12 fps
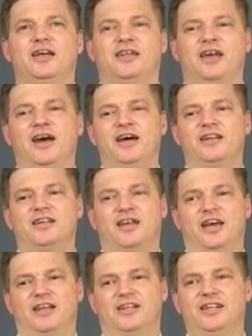That
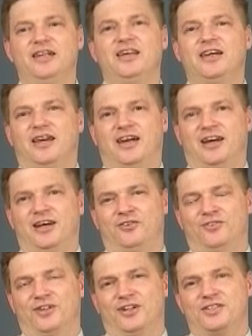link
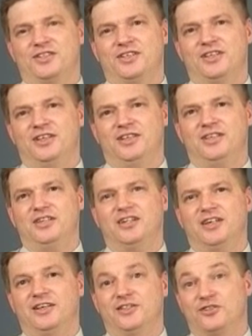address
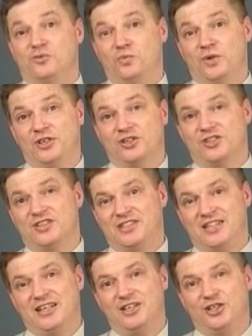indicates which
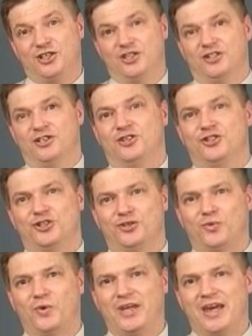station should
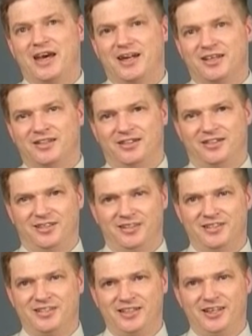react to
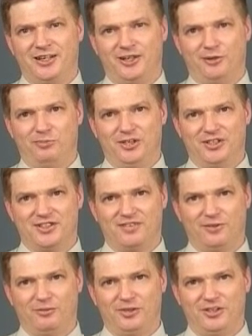this data, because
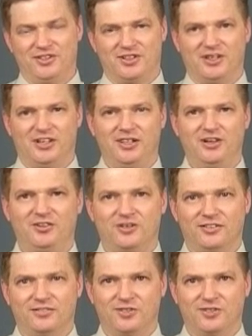everybody's going to hear it.